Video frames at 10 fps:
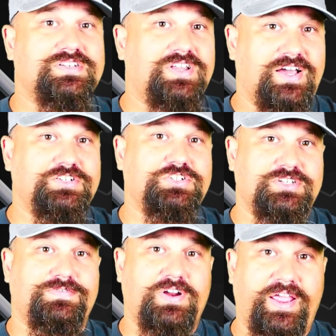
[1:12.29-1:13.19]
not
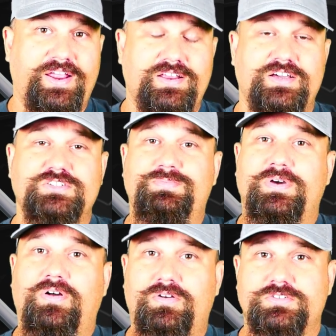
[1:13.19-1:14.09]
just for handguns,
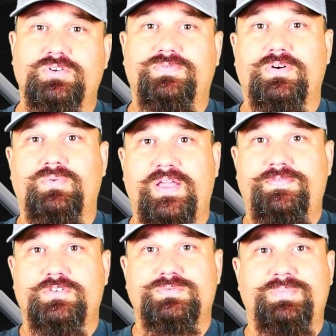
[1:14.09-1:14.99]
but also for rifles,